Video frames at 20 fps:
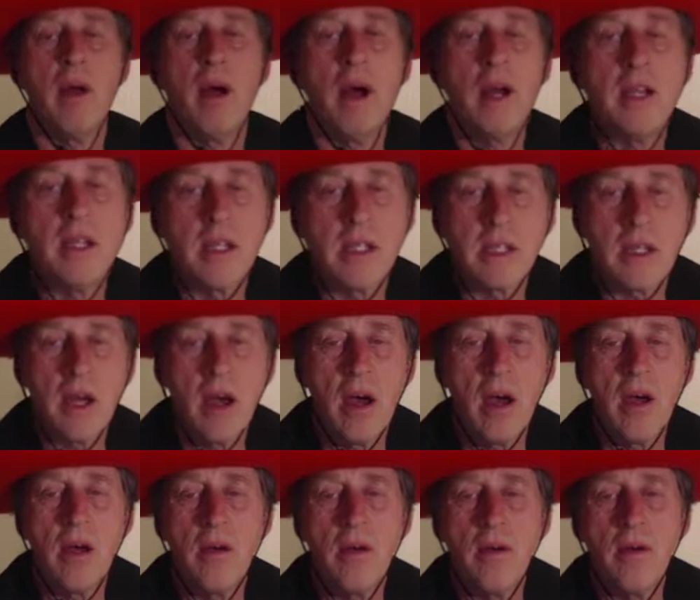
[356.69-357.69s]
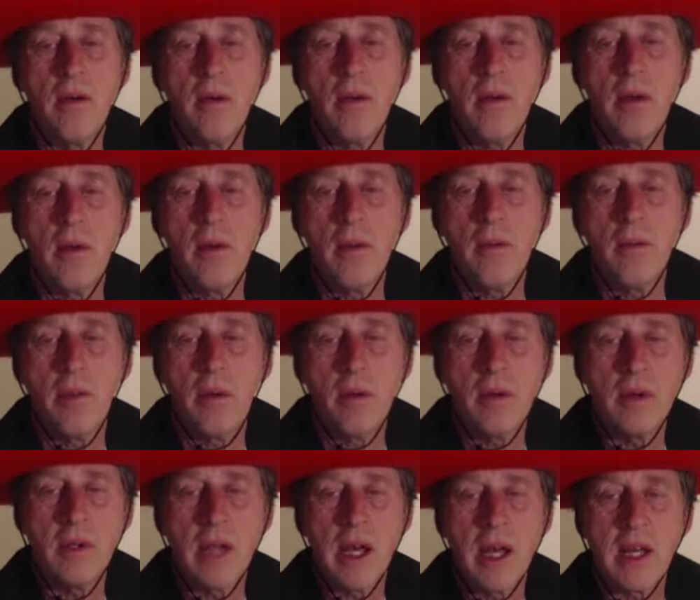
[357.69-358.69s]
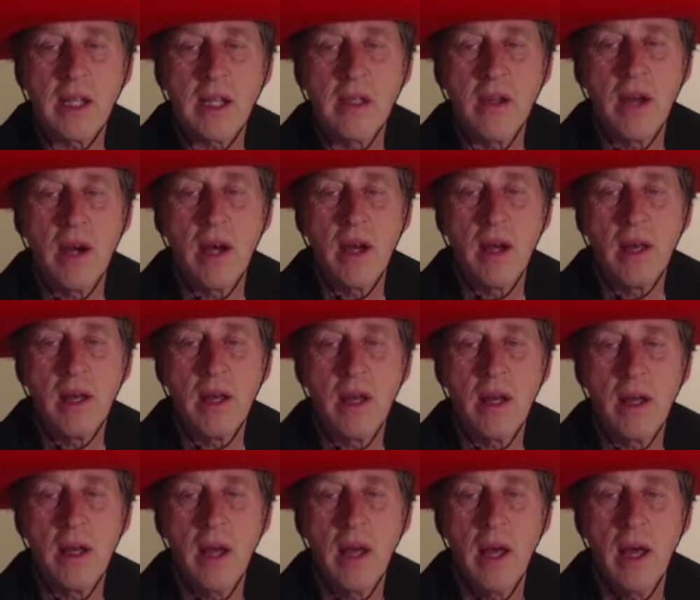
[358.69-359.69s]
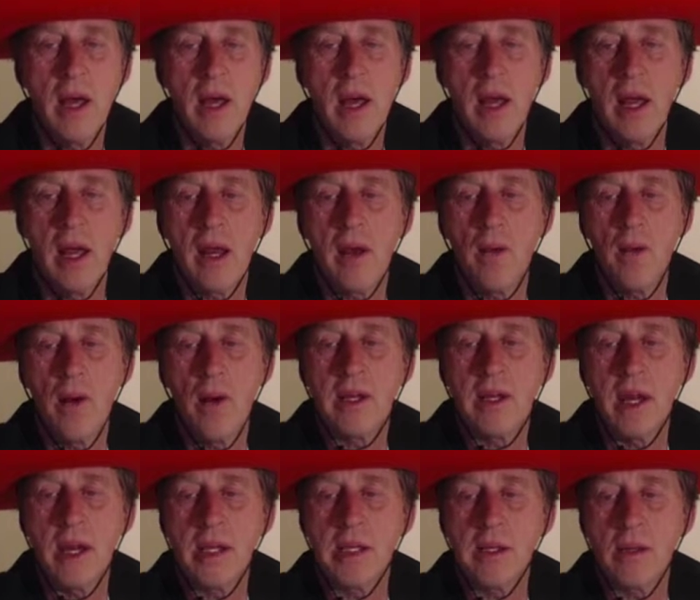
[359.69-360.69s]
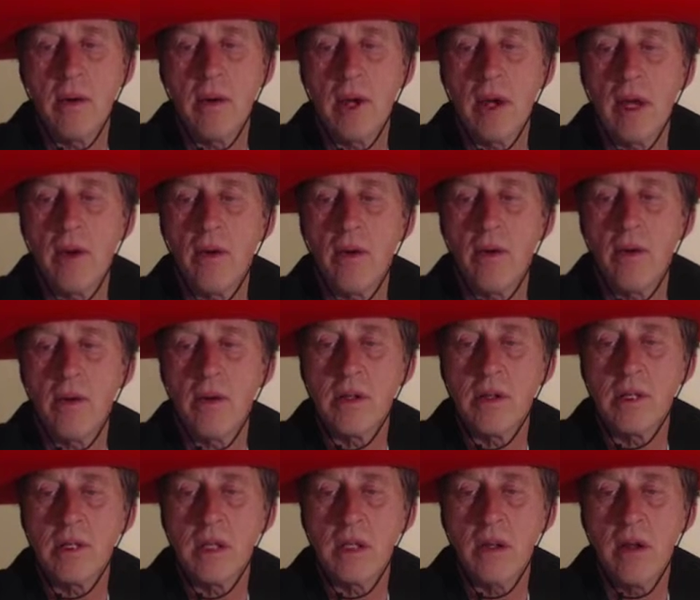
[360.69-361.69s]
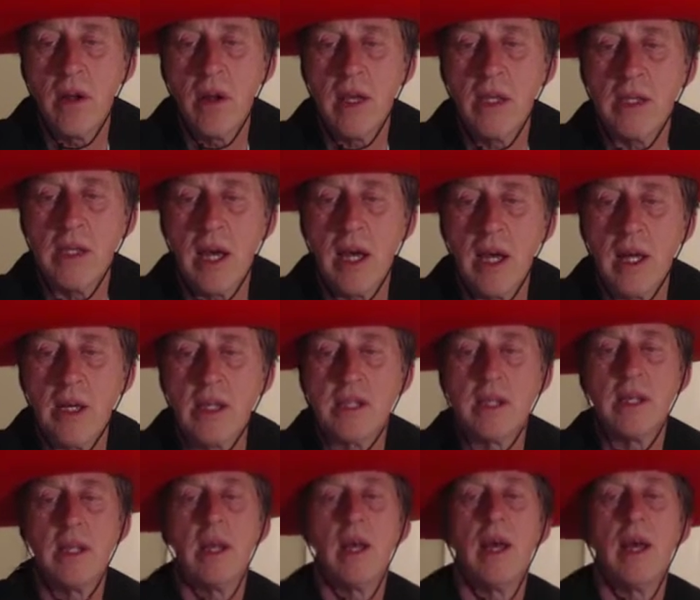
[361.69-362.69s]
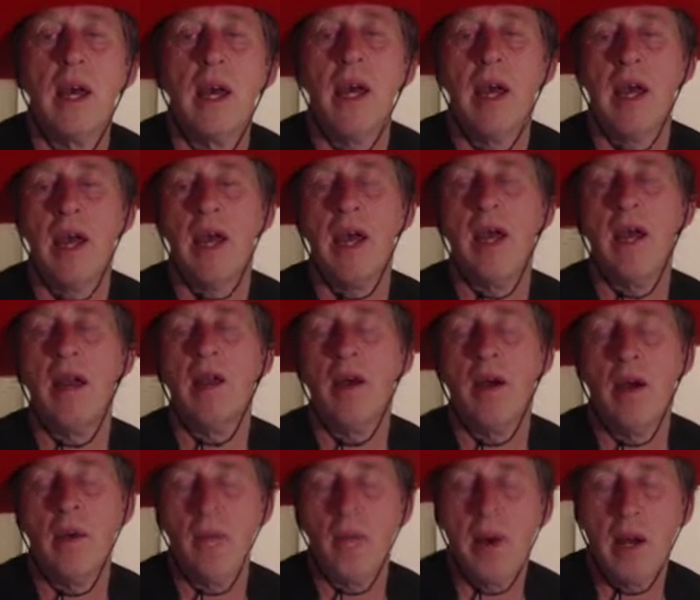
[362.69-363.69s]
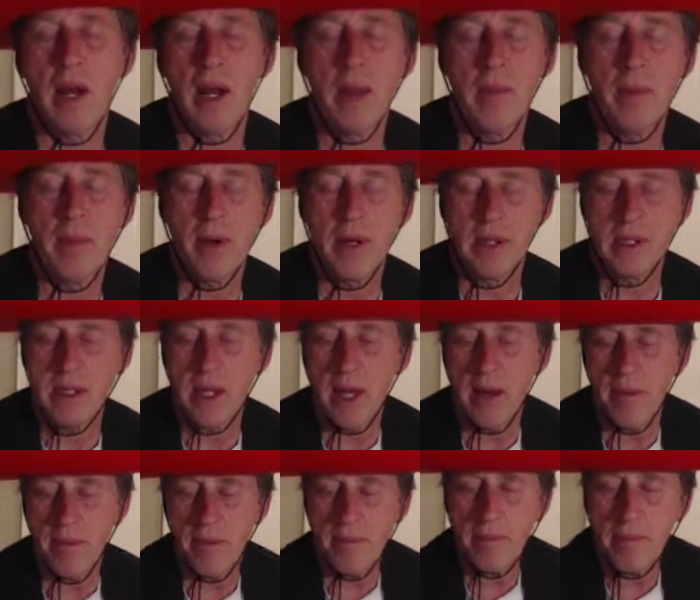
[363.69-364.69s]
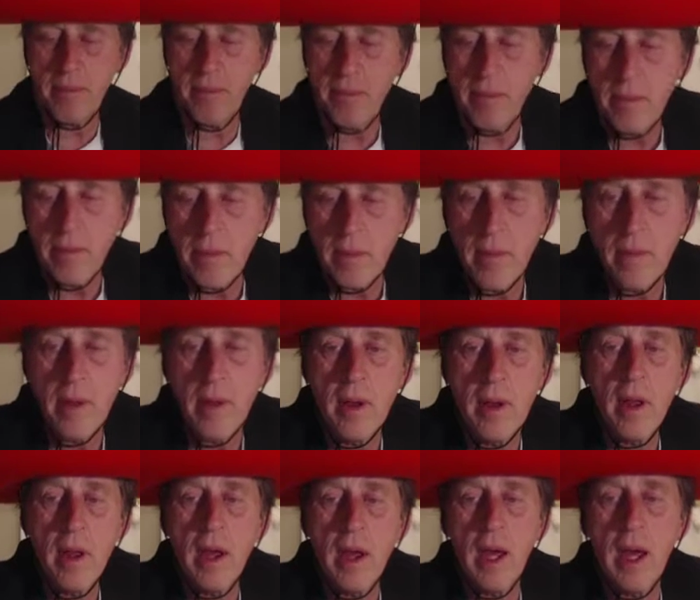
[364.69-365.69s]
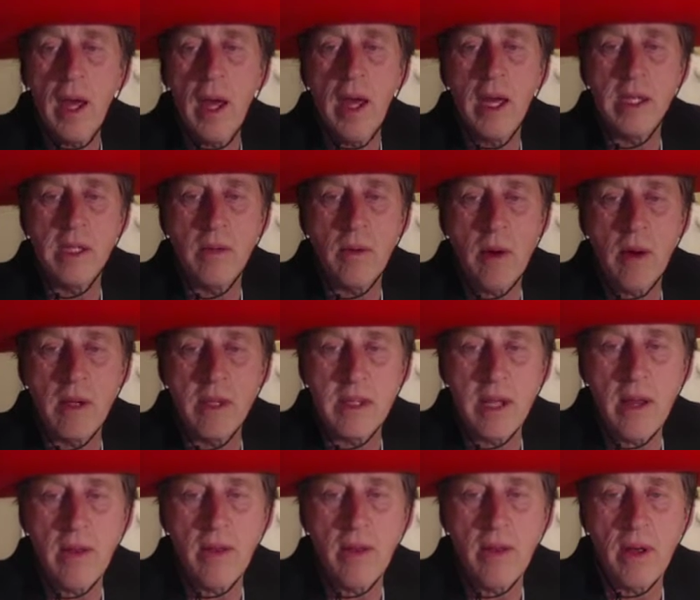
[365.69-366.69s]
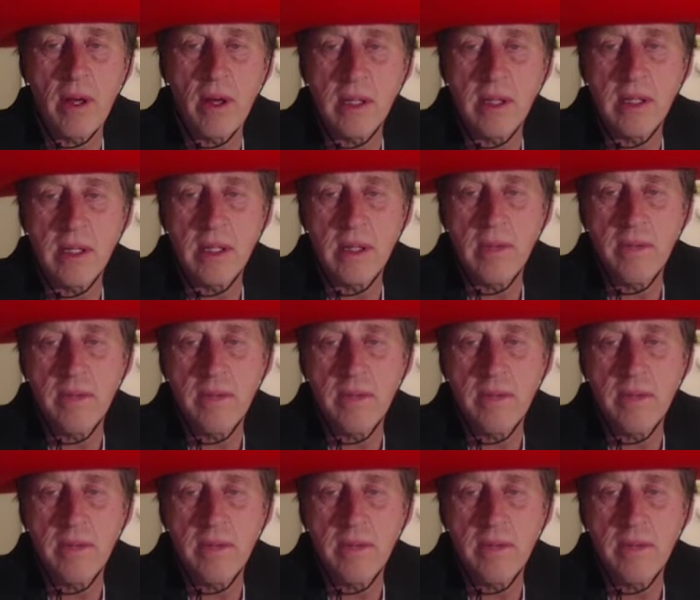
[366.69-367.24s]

I just go pawn takes knight, and queen takes queen, of course, knight takes, and I'm a clear piece up, as well as other things.